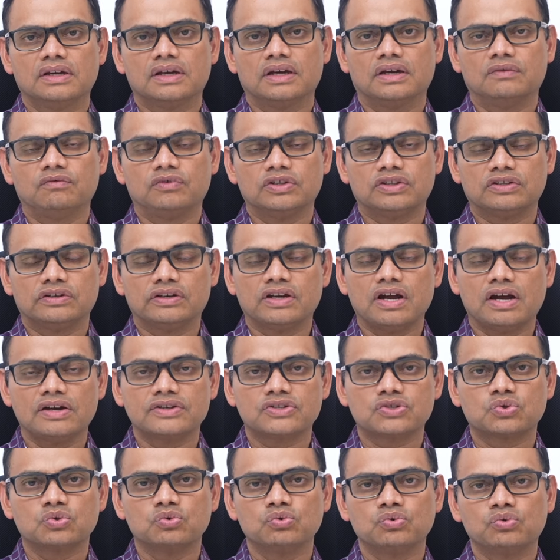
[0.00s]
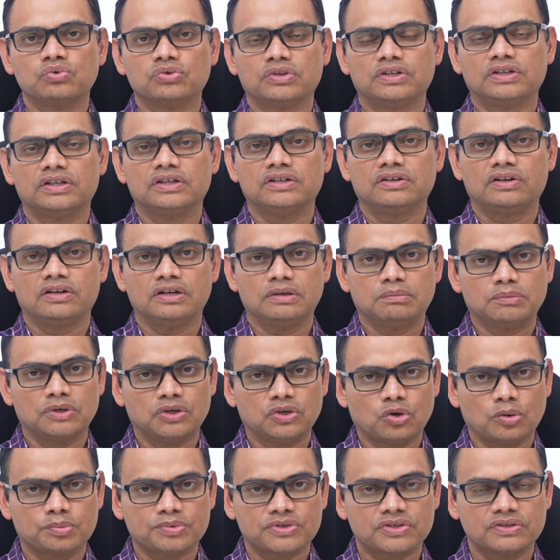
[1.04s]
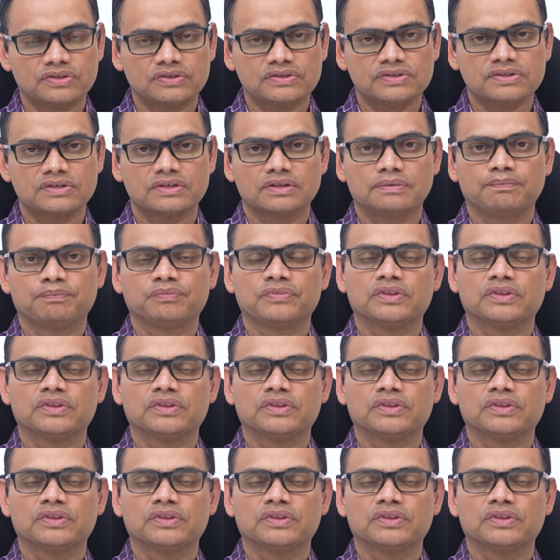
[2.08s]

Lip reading: And with regards to the treatment options,